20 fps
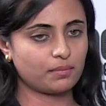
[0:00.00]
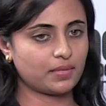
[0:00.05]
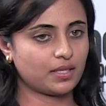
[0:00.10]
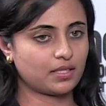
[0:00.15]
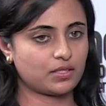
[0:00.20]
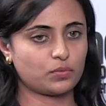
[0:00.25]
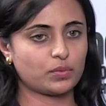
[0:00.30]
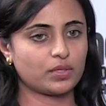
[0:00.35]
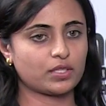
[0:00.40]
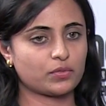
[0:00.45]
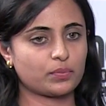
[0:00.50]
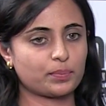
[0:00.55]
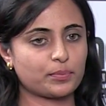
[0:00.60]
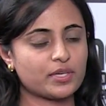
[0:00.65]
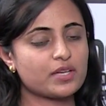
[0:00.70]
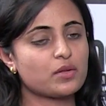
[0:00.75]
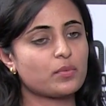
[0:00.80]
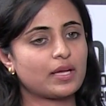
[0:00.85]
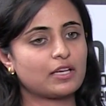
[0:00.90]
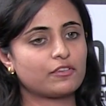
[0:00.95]
That's worked
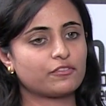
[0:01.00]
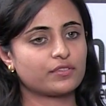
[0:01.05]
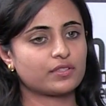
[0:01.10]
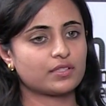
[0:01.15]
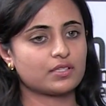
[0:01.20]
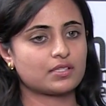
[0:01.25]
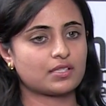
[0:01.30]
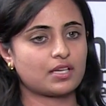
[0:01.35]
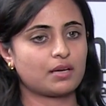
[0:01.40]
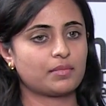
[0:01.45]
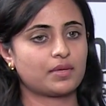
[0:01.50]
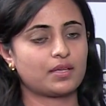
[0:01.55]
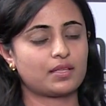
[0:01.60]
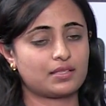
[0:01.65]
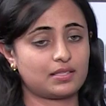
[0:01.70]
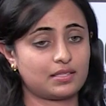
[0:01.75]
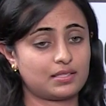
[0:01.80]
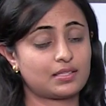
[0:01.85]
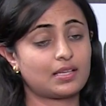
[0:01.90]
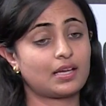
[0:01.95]
pretty well for us,
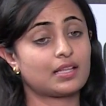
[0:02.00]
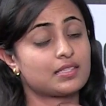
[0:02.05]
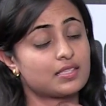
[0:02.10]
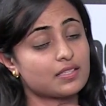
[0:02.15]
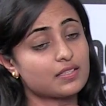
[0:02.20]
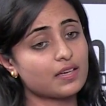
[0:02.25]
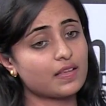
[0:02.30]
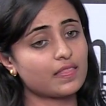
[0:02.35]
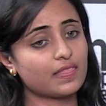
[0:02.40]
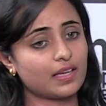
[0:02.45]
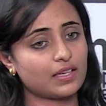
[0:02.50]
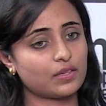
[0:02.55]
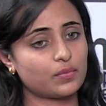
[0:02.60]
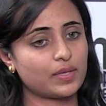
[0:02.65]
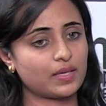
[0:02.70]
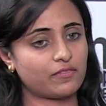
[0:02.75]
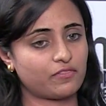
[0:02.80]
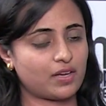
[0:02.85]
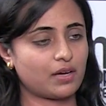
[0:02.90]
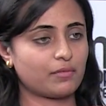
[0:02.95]
considering that
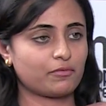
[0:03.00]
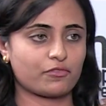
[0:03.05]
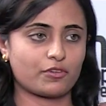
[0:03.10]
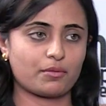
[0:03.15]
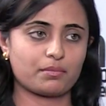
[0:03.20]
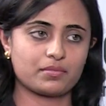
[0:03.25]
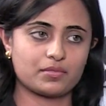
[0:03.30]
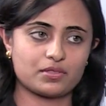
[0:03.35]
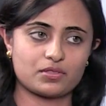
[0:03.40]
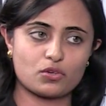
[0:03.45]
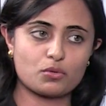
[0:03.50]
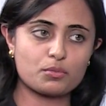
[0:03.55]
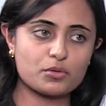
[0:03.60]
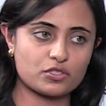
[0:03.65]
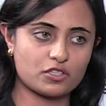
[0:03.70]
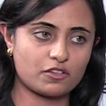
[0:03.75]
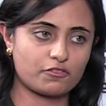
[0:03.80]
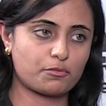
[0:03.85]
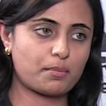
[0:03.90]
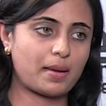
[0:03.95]
we've come from the
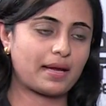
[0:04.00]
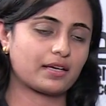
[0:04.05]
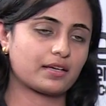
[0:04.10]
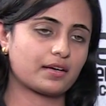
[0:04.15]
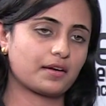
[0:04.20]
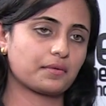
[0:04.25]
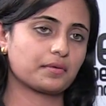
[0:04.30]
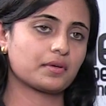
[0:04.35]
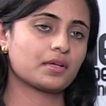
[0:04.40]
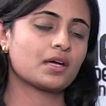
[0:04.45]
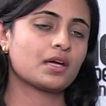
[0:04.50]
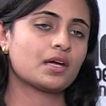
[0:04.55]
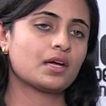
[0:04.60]
Robosoft background.